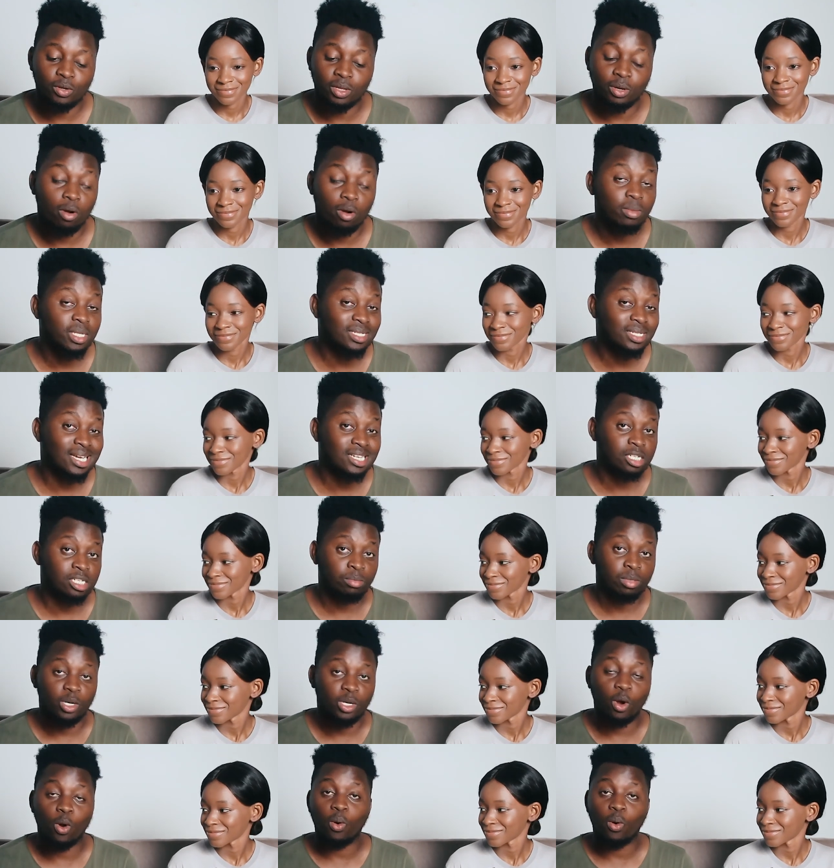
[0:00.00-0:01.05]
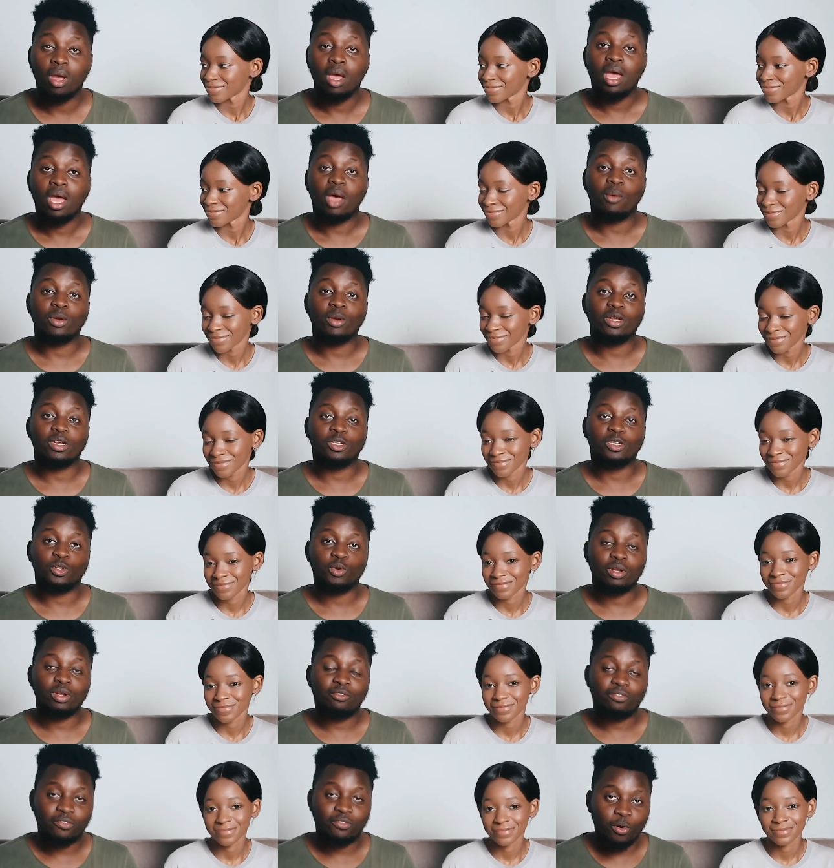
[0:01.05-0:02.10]
Speaker 1: know in the comment section below and we're gonna
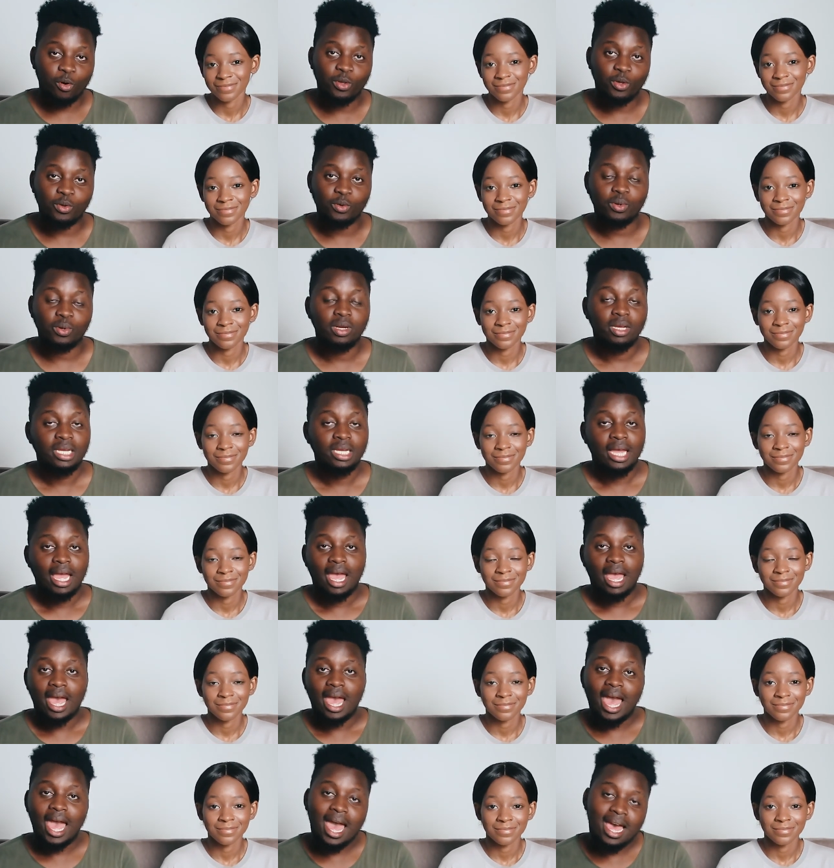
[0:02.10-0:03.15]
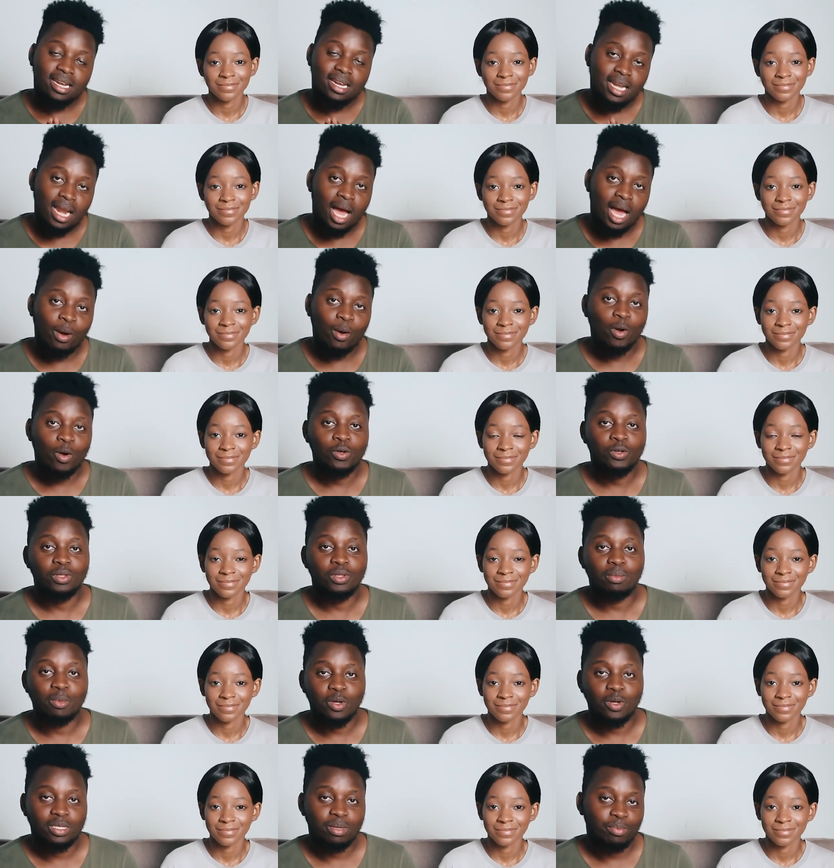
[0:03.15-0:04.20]
do it for you. And now, on to
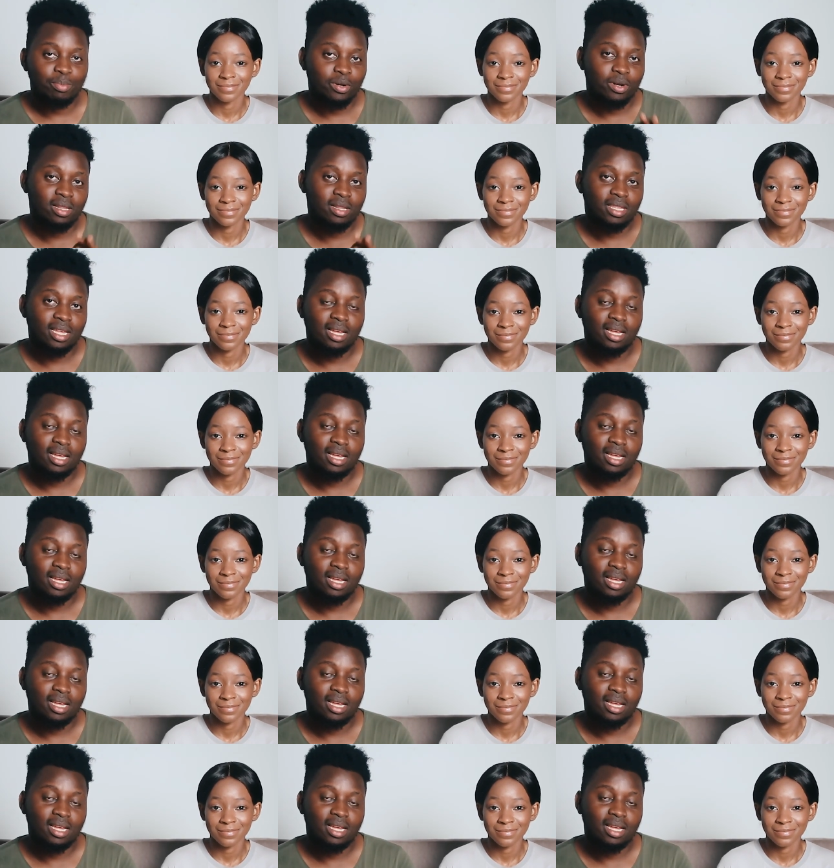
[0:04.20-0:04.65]
the most important